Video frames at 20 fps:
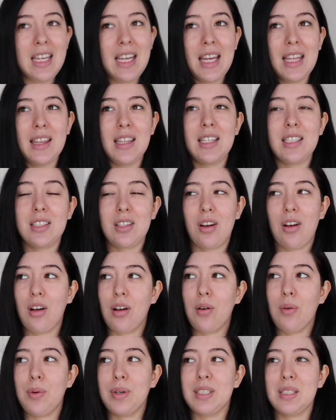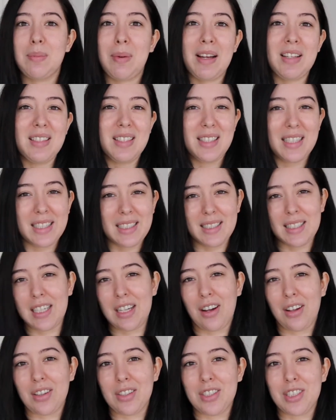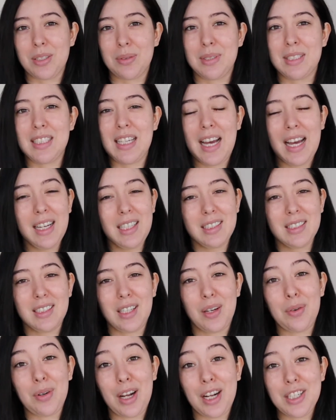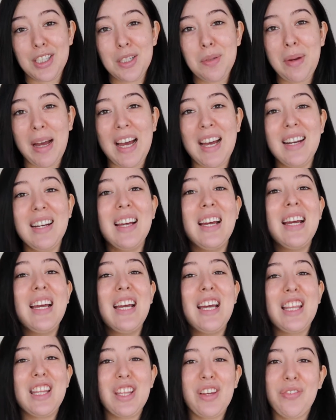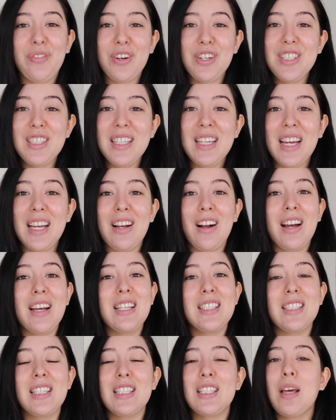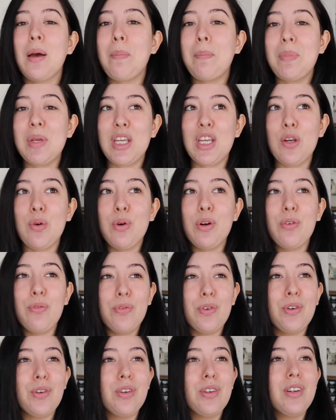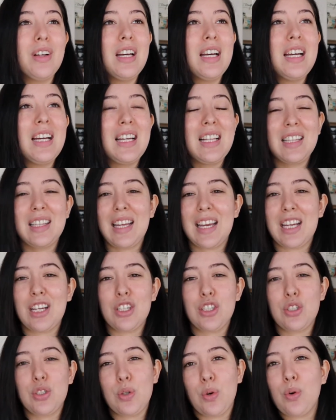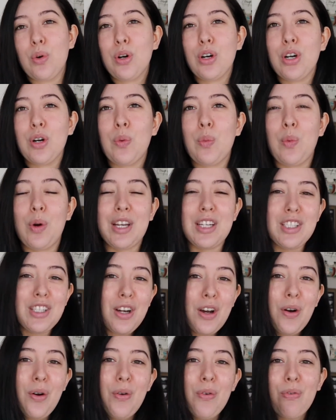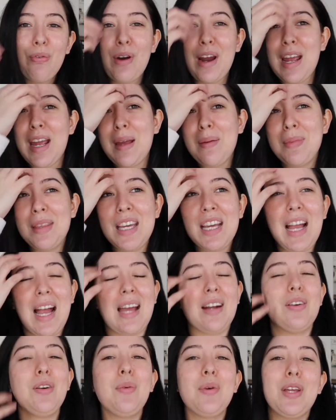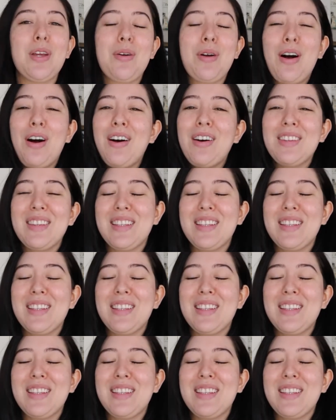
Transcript: in this haul was about $60 with tax, so not too bad. The first thing I got is this beautiful like door window frame thing. I don't know what you call